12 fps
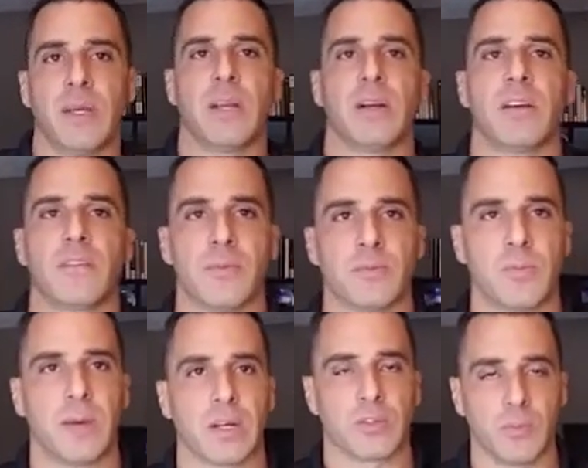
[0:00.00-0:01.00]
hearing from
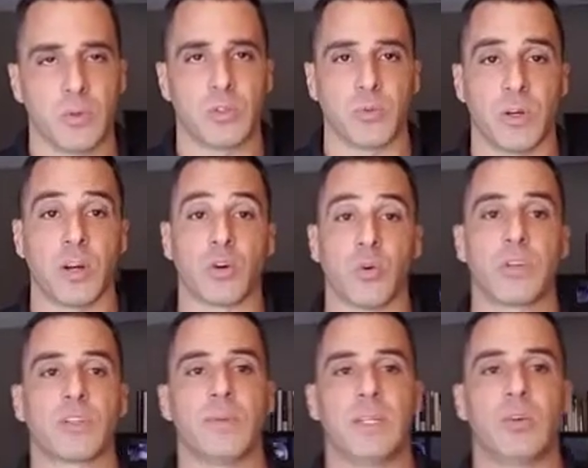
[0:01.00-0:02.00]
Spectrum, which we are going
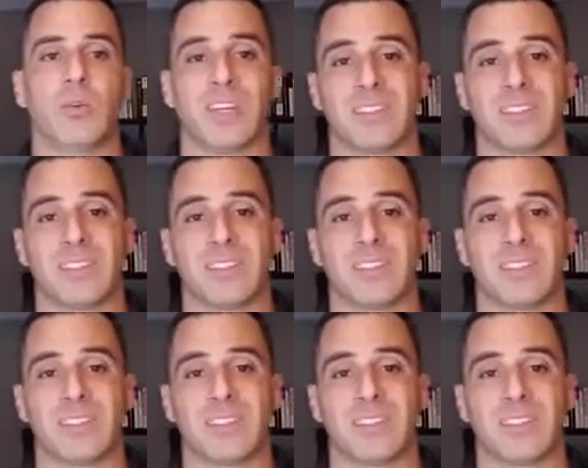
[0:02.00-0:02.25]
to be doing.